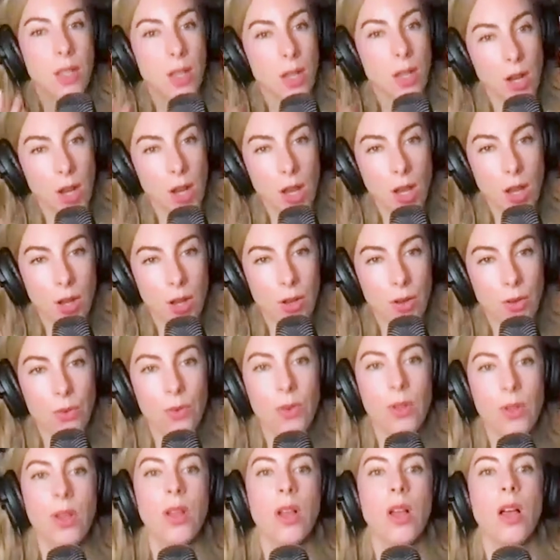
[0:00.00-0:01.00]

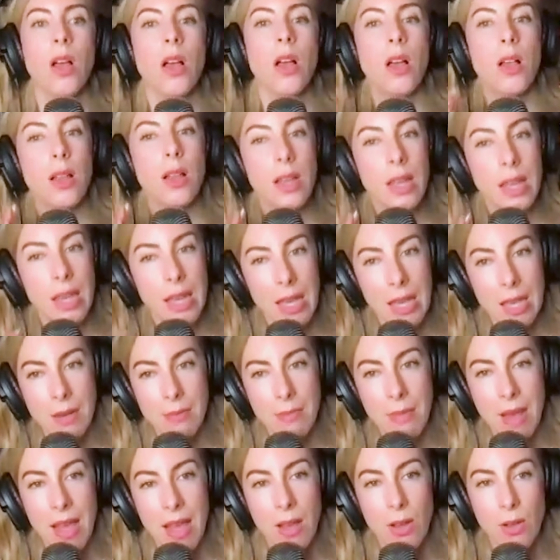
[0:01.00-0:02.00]
no, in
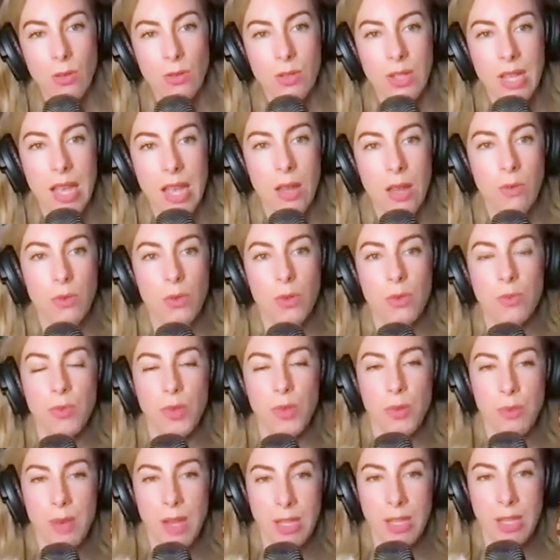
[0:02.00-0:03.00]
my hotel room
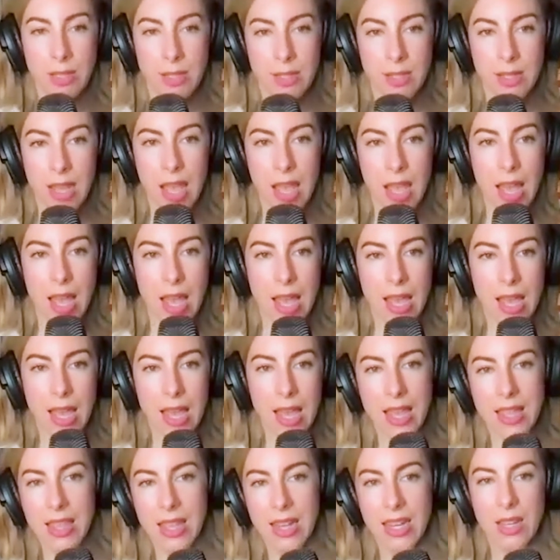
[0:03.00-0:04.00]
you must stay.
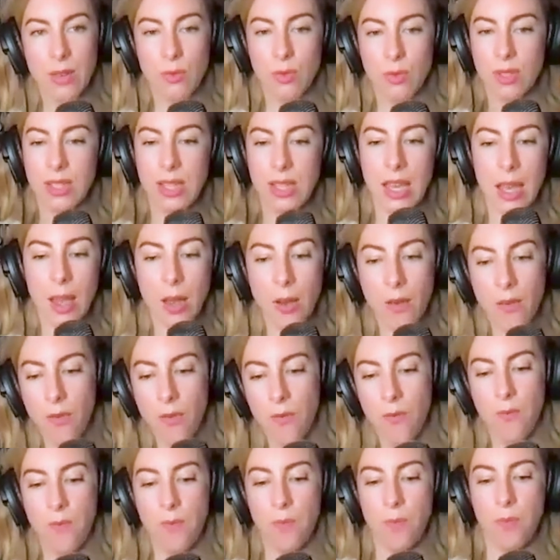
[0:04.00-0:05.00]
And then he was like
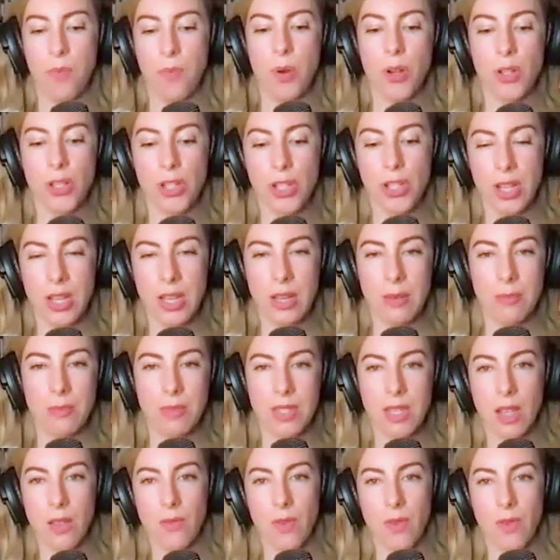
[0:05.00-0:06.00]
pushing
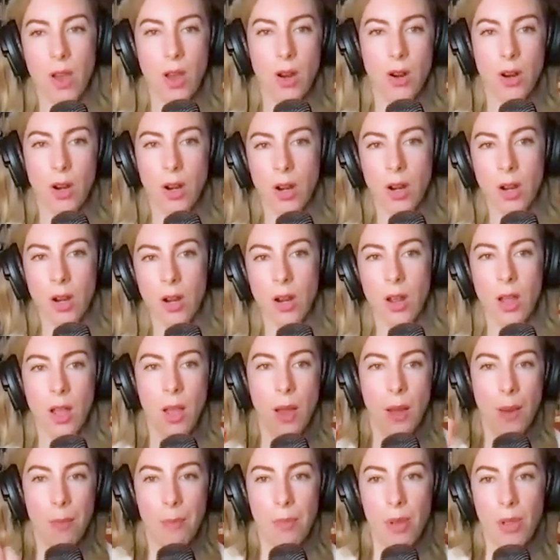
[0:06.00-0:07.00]
himself on her,
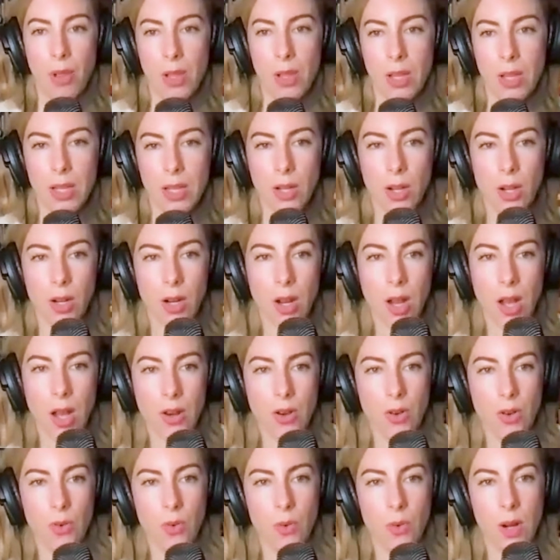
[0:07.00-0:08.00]
pulling her
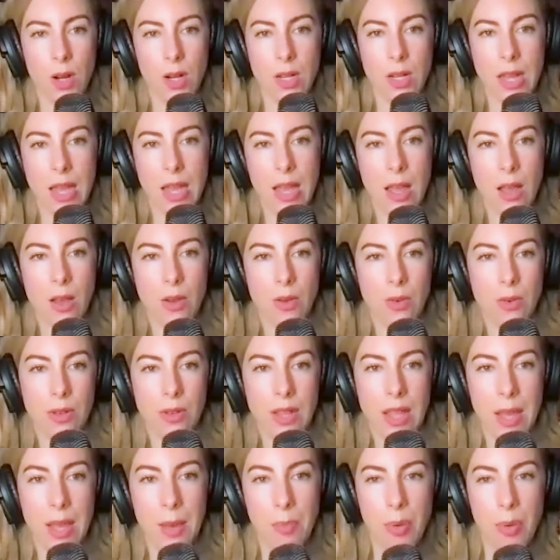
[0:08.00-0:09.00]
underwear down,
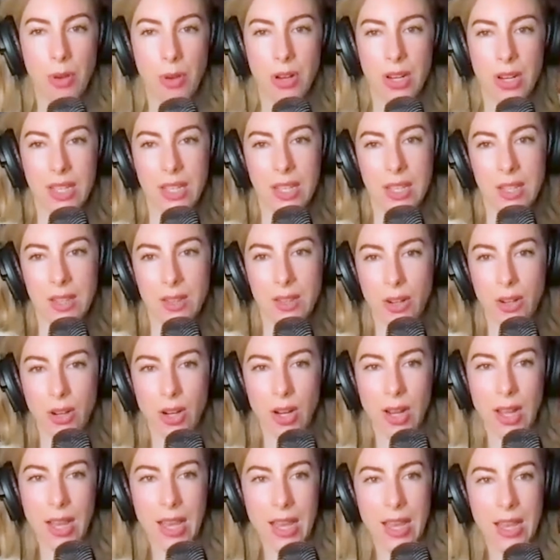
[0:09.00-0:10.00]
like putting
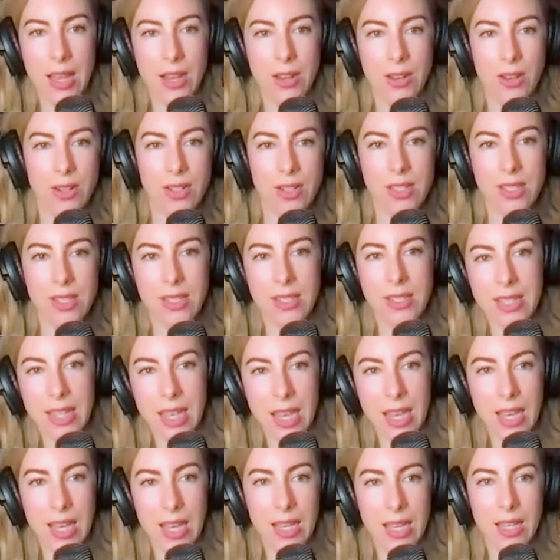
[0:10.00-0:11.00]
her hand on his
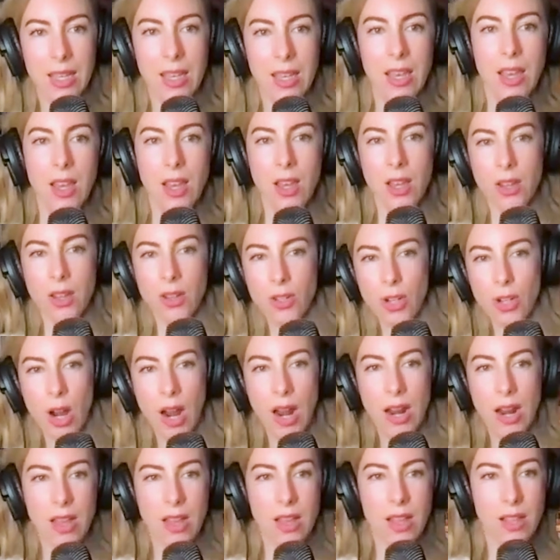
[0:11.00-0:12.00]
dick,
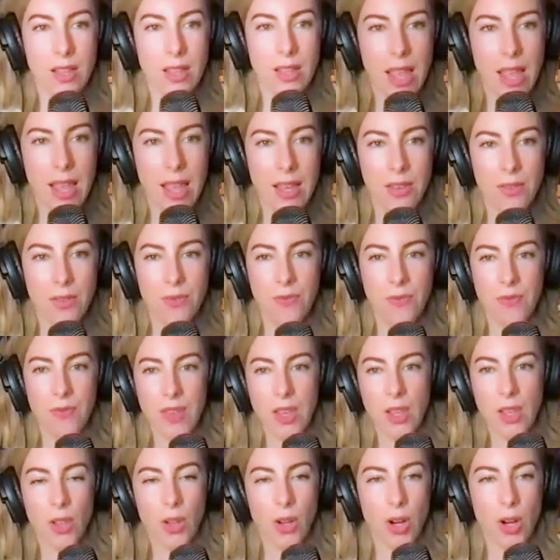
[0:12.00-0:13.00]
trying to like
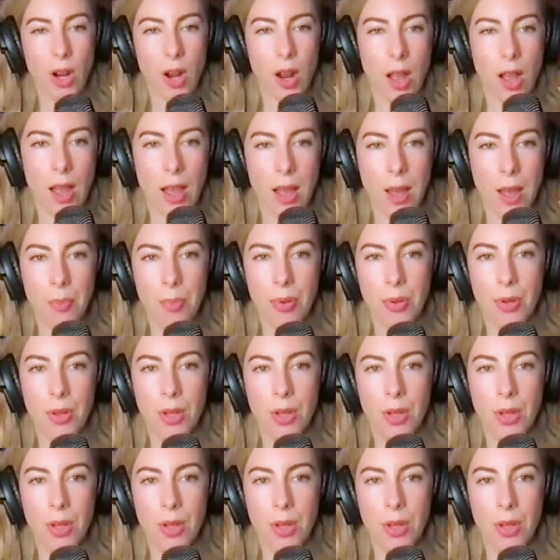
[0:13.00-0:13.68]
feel her up.